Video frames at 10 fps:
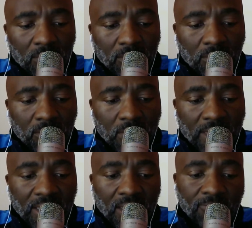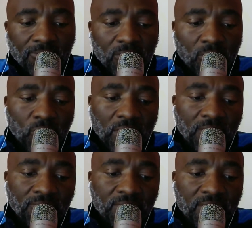where I come from, we
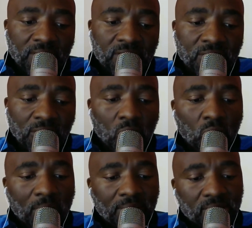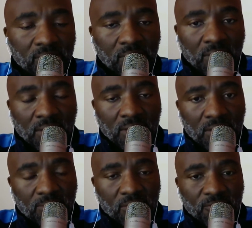have the Silowas in
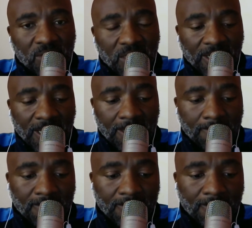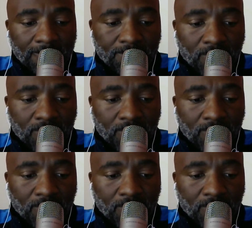terms of surname, you know.